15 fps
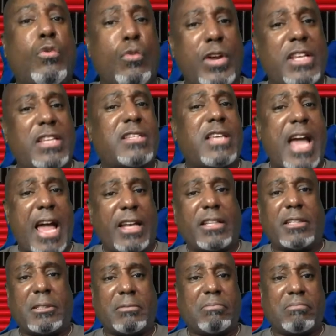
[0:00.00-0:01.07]
reset
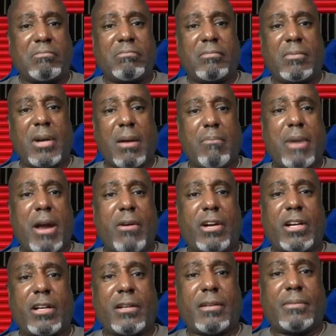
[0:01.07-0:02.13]

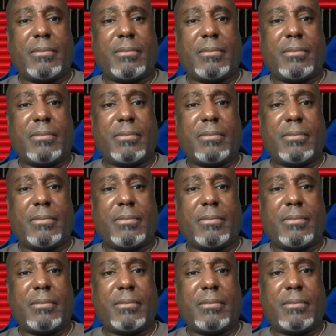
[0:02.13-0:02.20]
America.